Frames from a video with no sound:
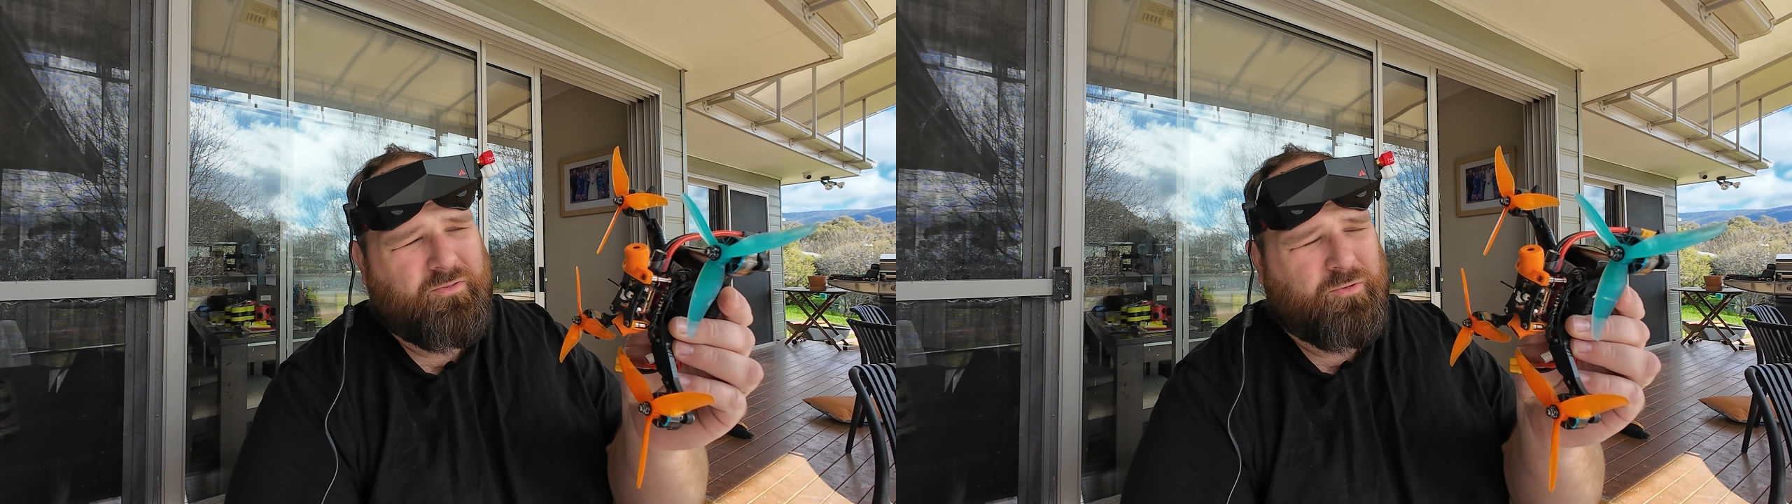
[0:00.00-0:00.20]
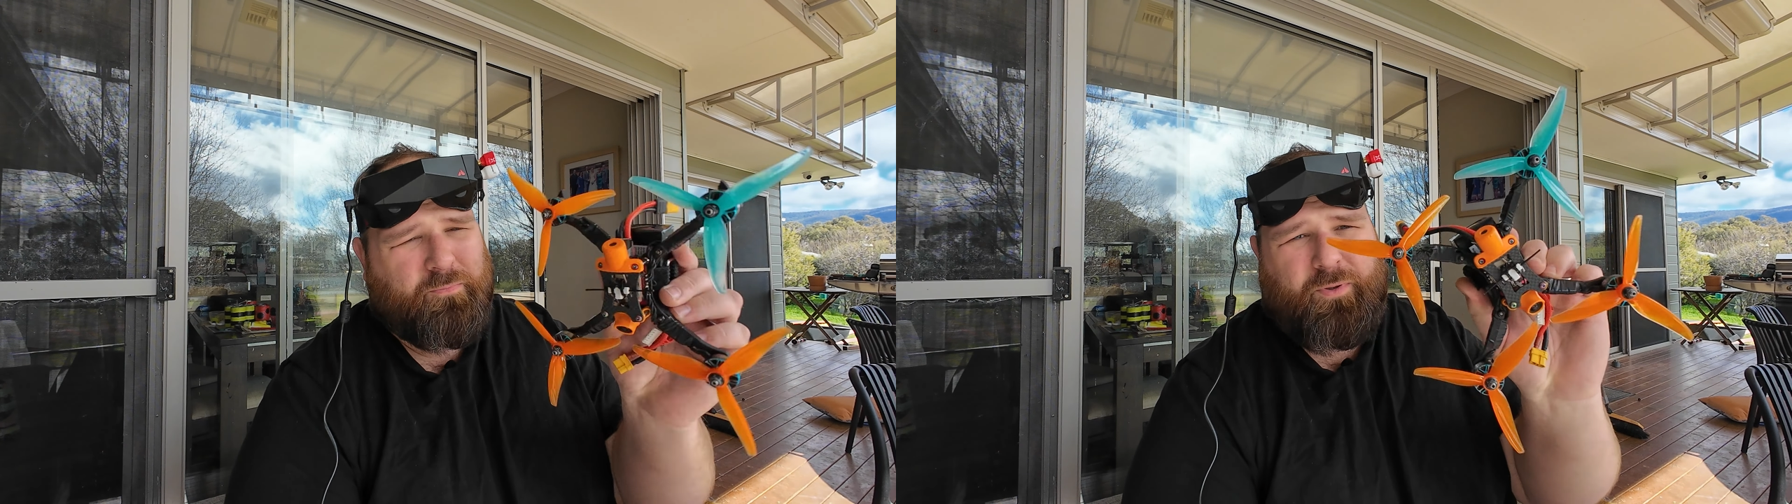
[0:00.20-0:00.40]

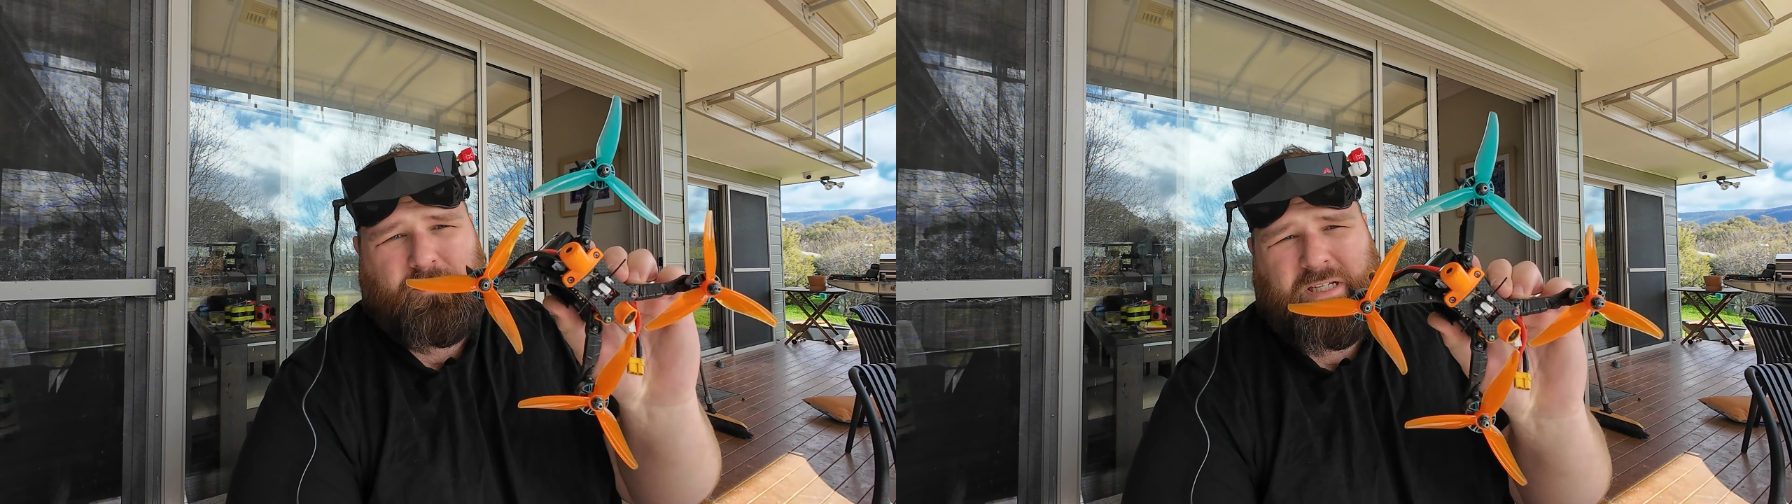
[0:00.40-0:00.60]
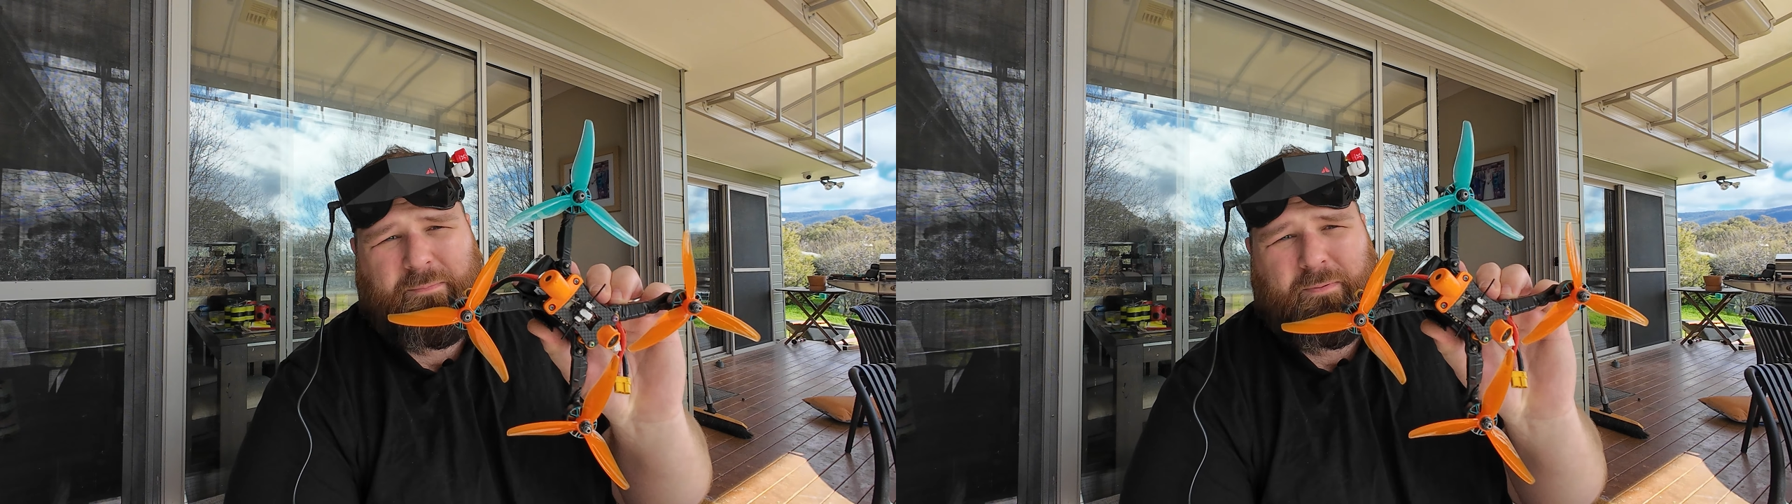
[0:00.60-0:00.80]
all
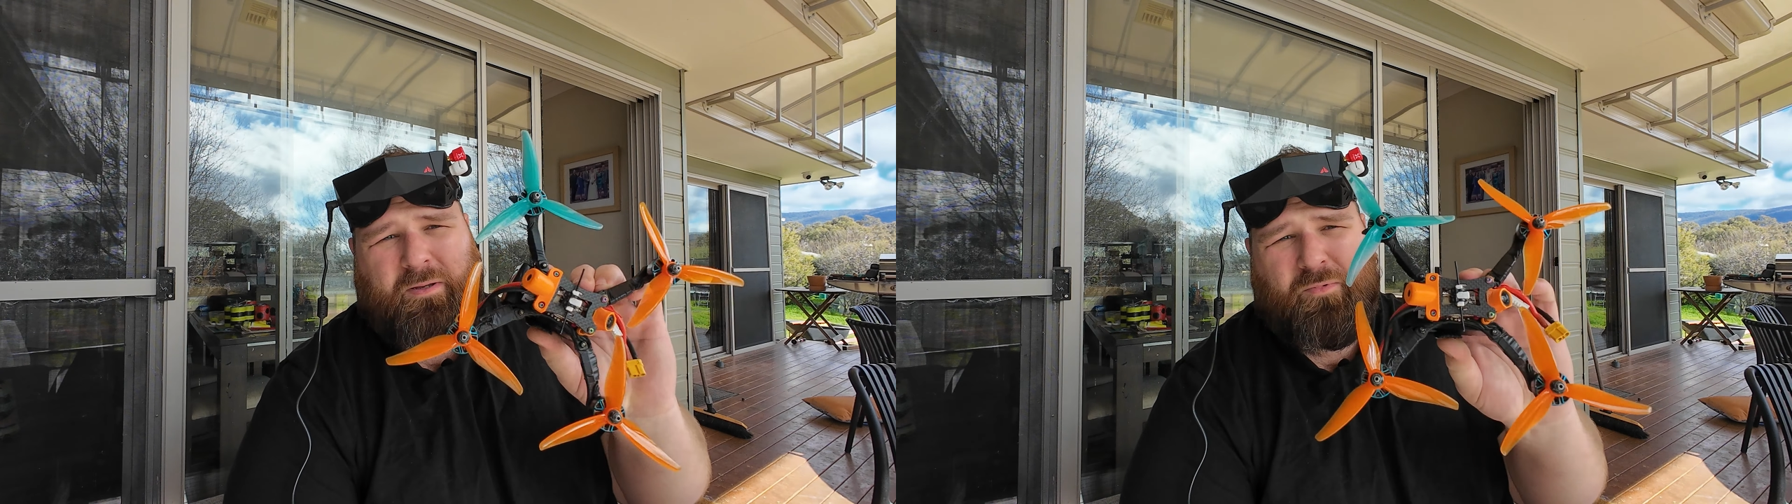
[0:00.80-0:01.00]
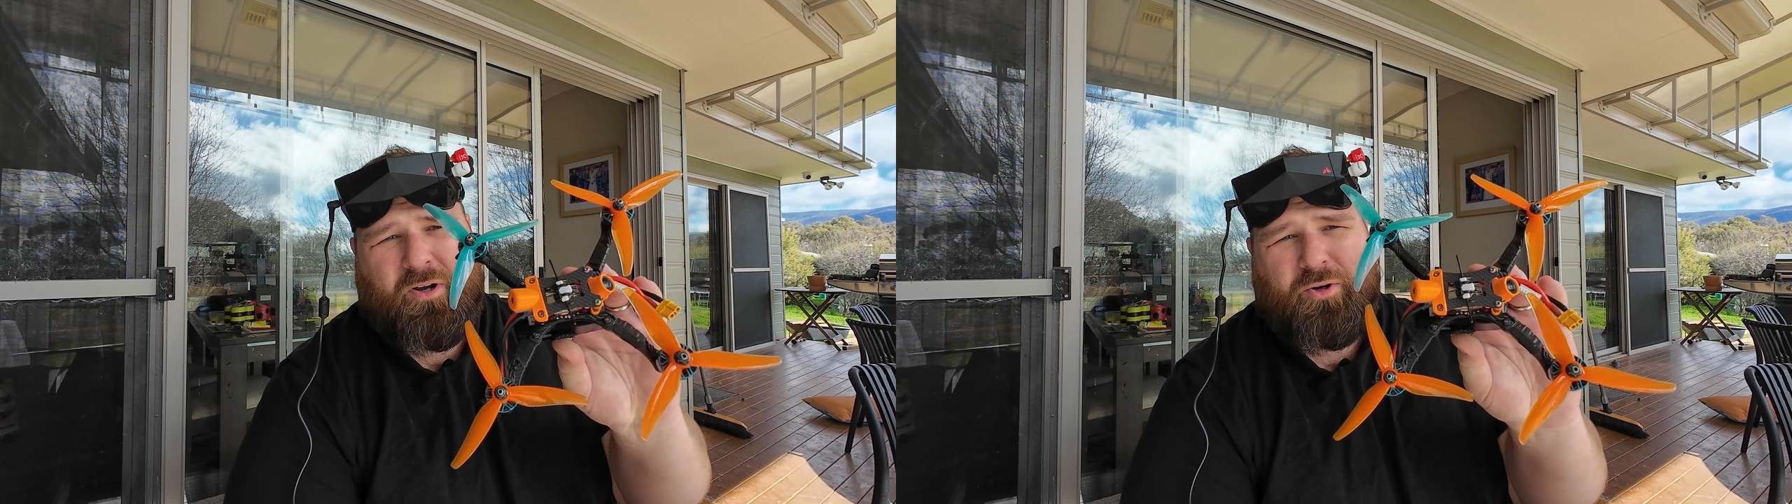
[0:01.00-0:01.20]
built up
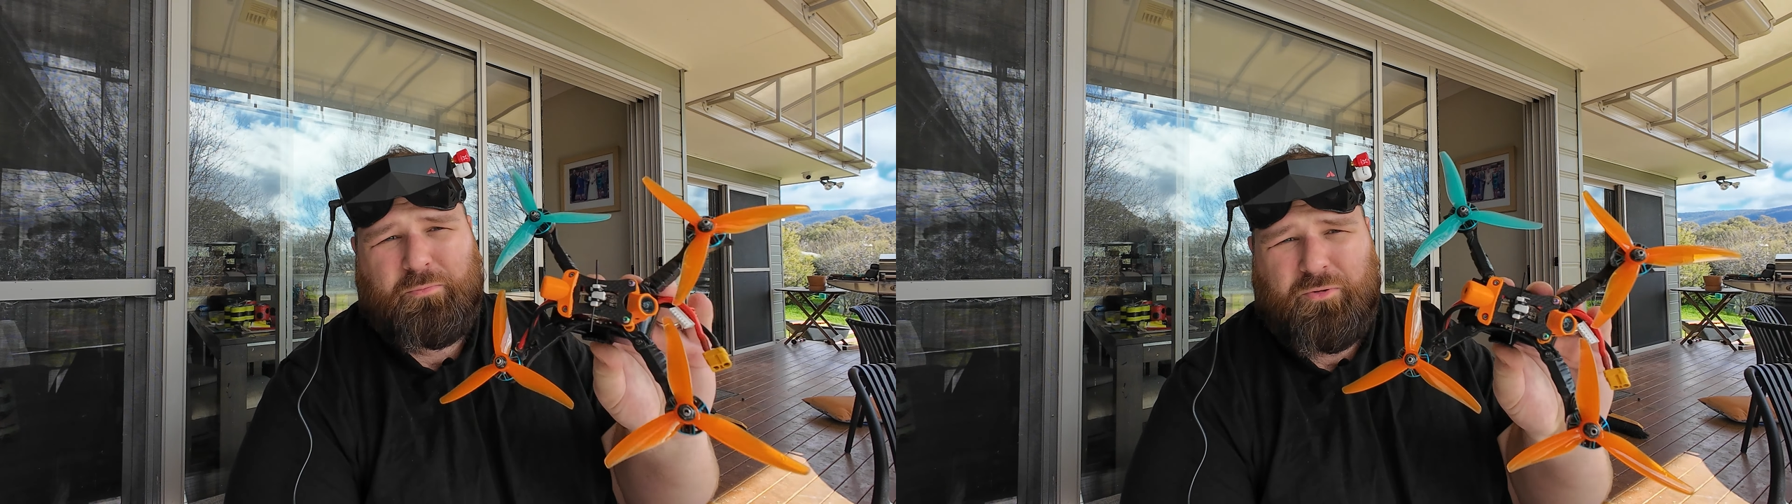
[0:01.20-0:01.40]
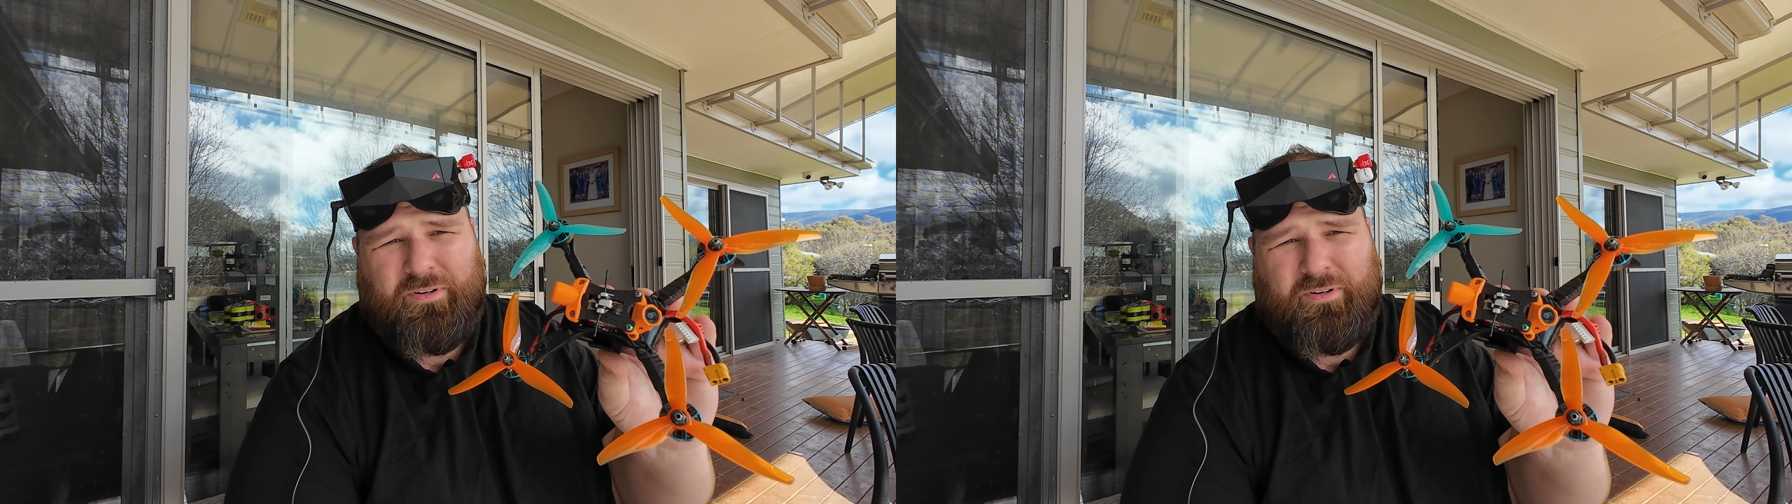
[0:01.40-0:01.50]
in my normal